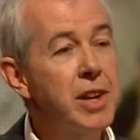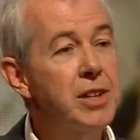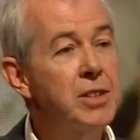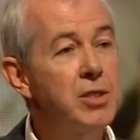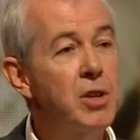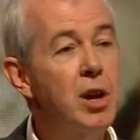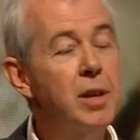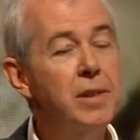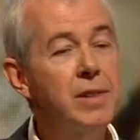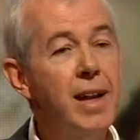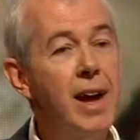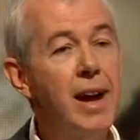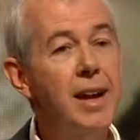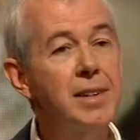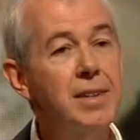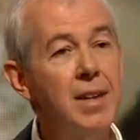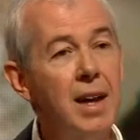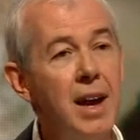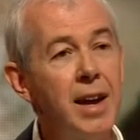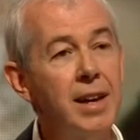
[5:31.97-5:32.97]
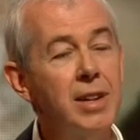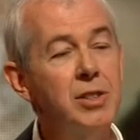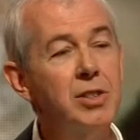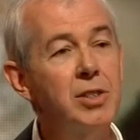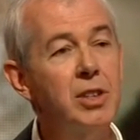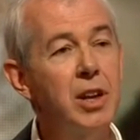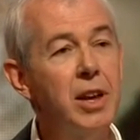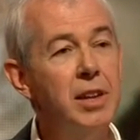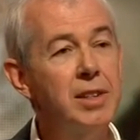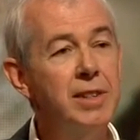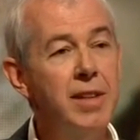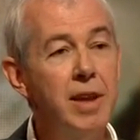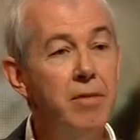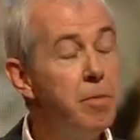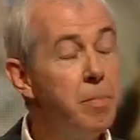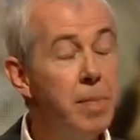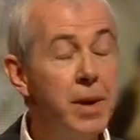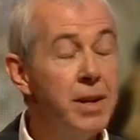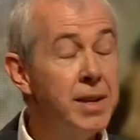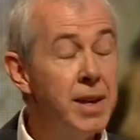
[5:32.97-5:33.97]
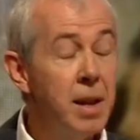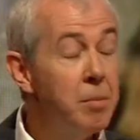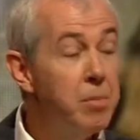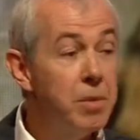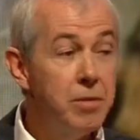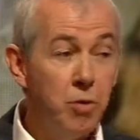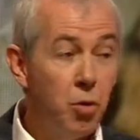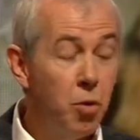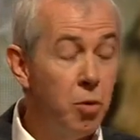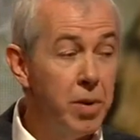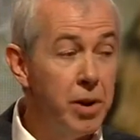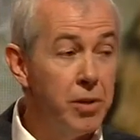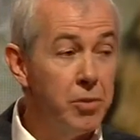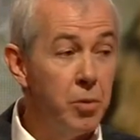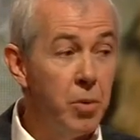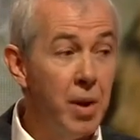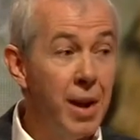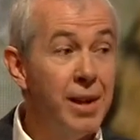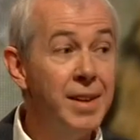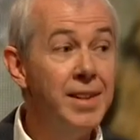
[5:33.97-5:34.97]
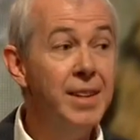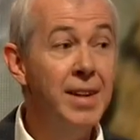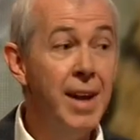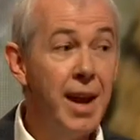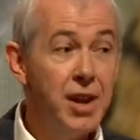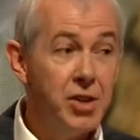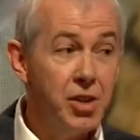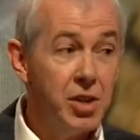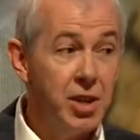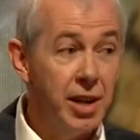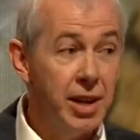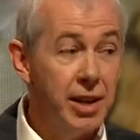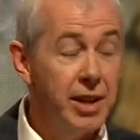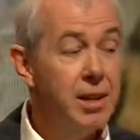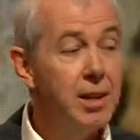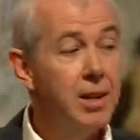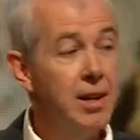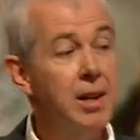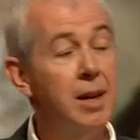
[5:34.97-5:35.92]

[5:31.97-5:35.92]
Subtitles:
It's not that tigers, it's never been done before, by the way, internationally.